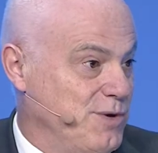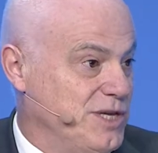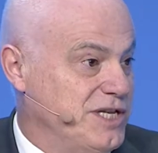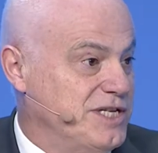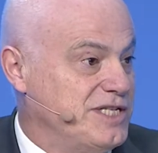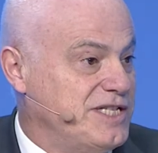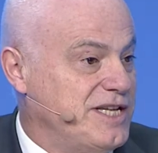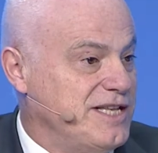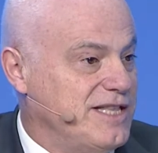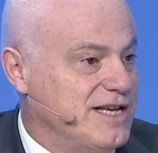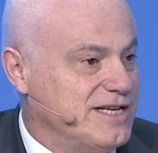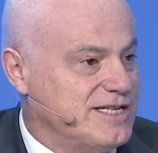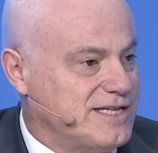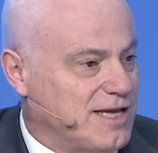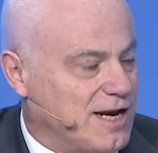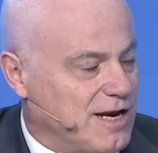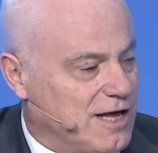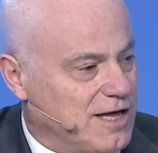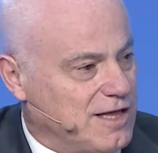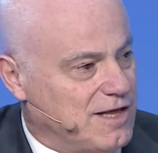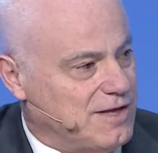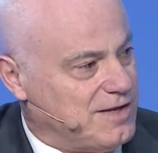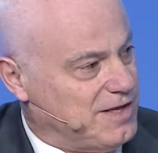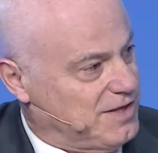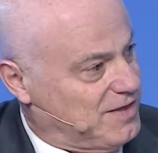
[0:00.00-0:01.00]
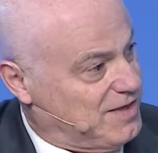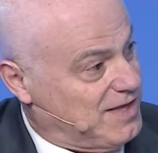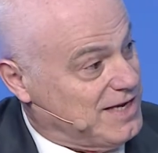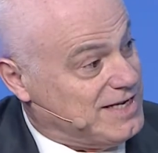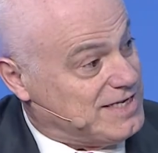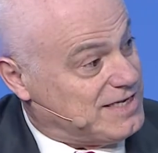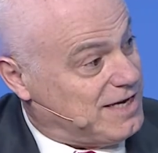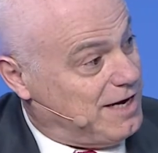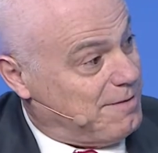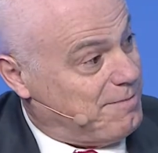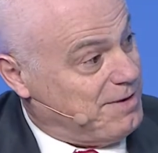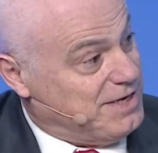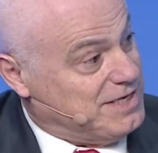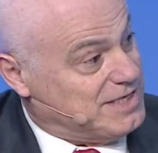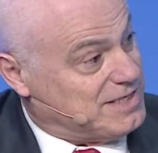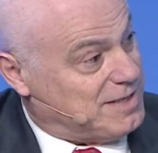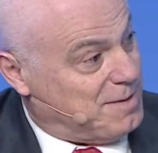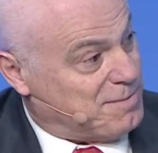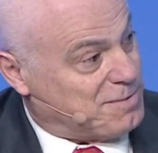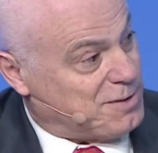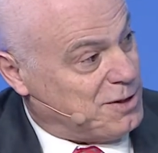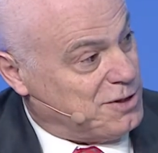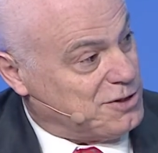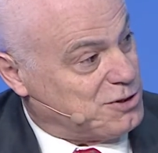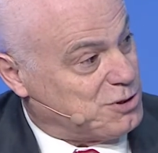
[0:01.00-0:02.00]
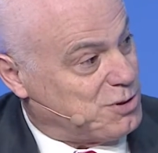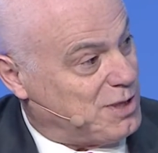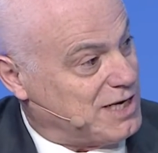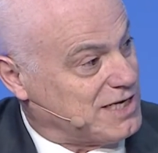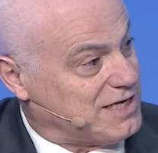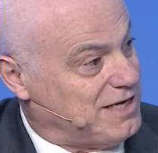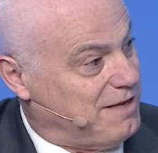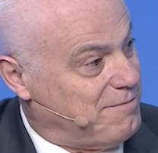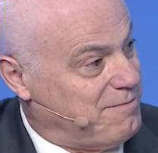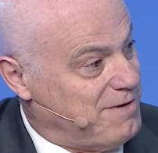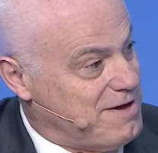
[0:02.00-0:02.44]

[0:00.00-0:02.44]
just see there's a lot of things that are being subcontracted,